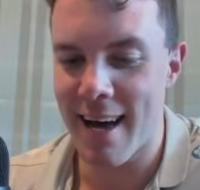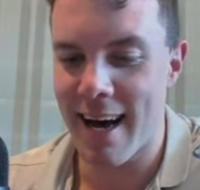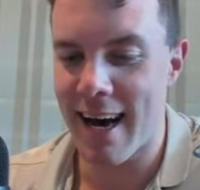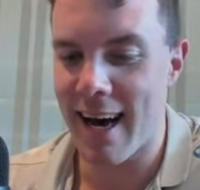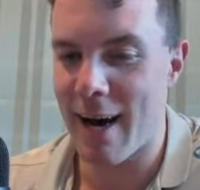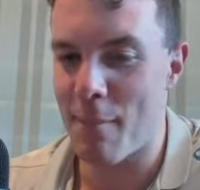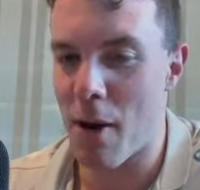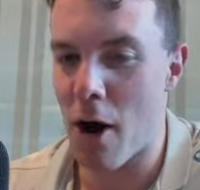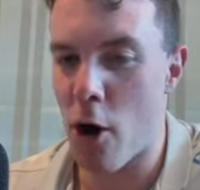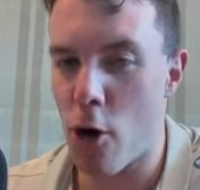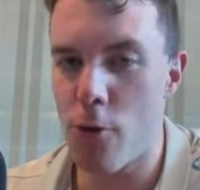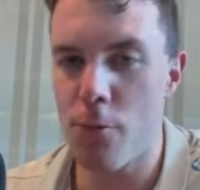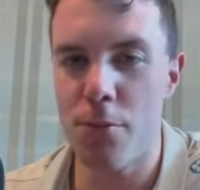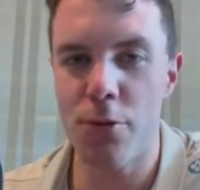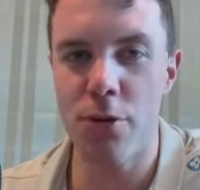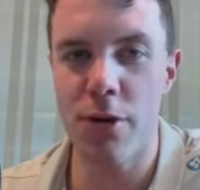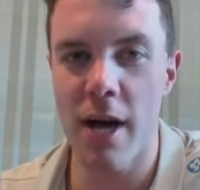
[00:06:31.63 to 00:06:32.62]
um
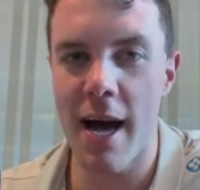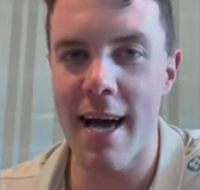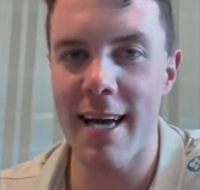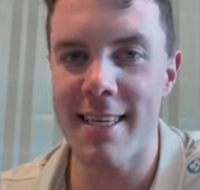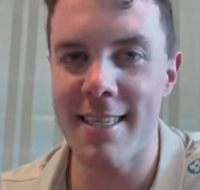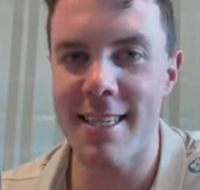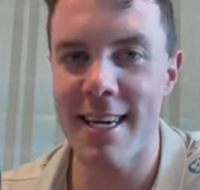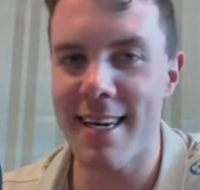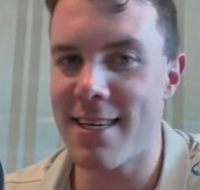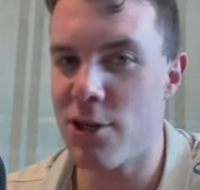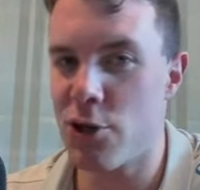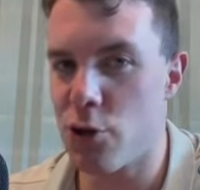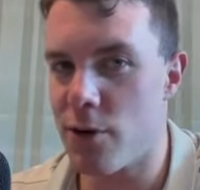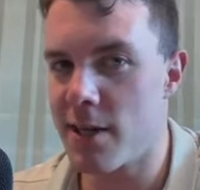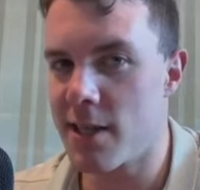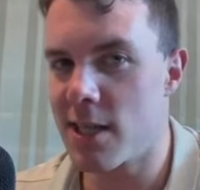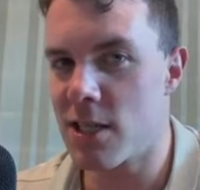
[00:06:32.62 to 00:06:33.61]
hope you guys
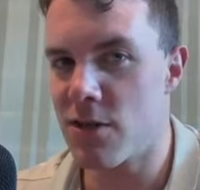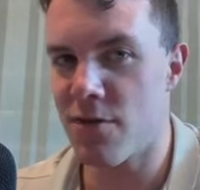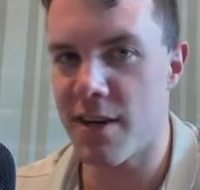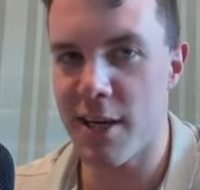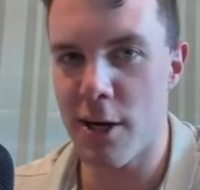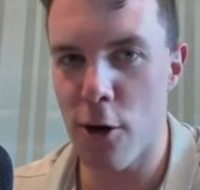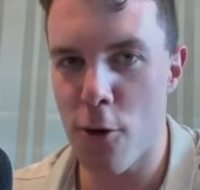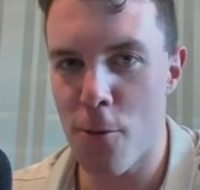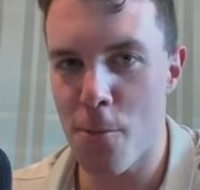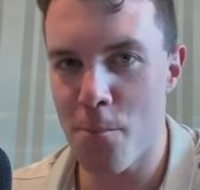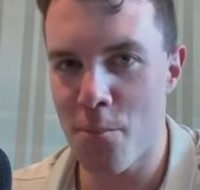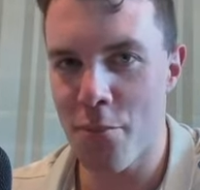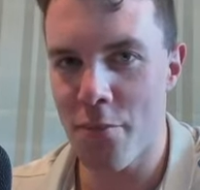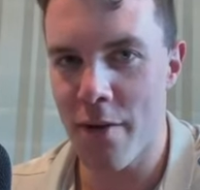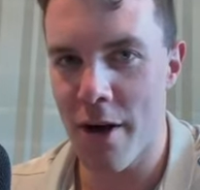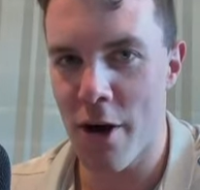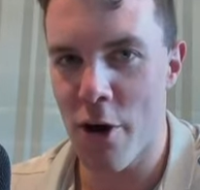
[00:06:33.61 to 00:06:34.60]
enjoyed this video.
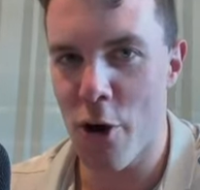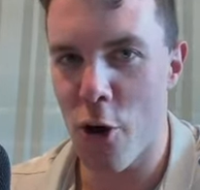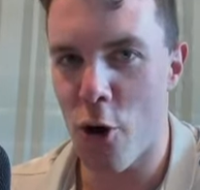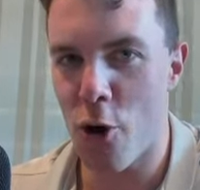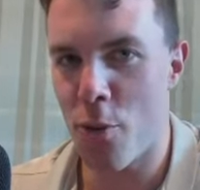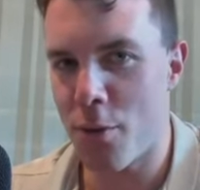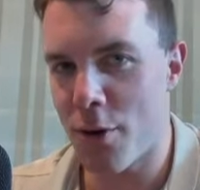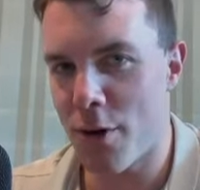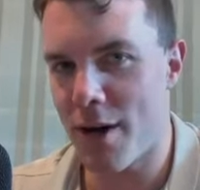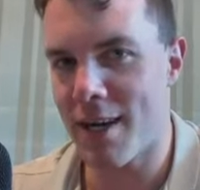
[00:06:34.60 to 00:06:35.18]
Hope you are